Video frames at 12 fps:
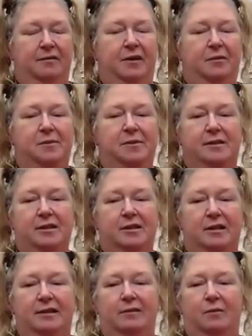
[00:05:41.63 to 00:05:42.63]
Fifth
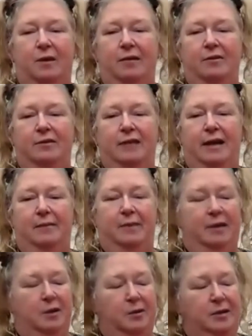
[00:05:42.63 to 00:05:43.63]
position is one of those
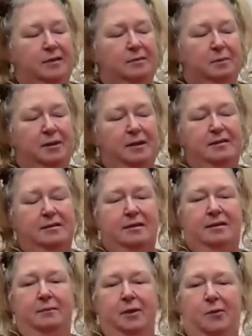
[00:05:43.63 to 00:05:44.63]
ambiguous
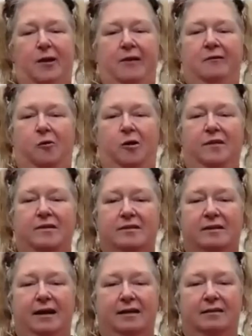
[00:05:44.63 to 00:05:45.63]
places in between fourth and
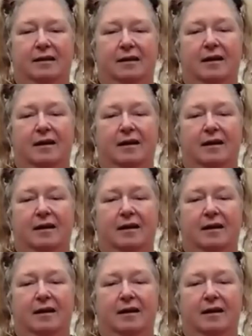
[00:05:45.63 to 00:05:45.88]
sixth.